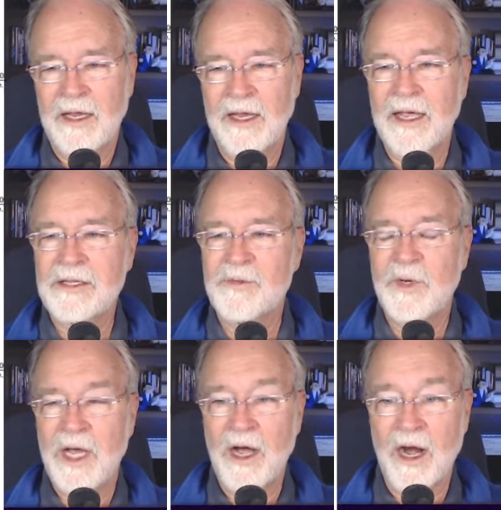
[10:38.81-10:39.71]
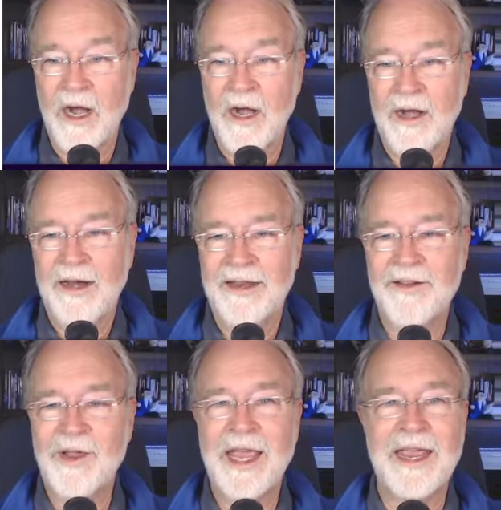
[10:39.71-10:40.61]
Yes, we are.
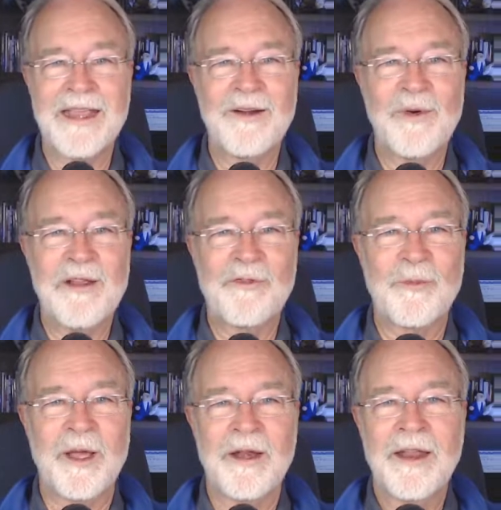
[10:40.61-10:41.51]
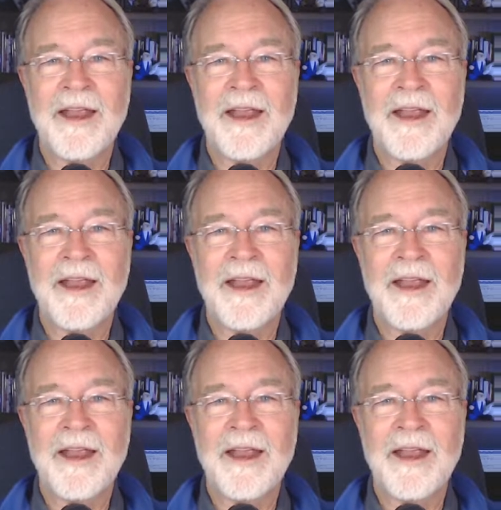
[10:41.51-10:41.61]
You can't get away from it.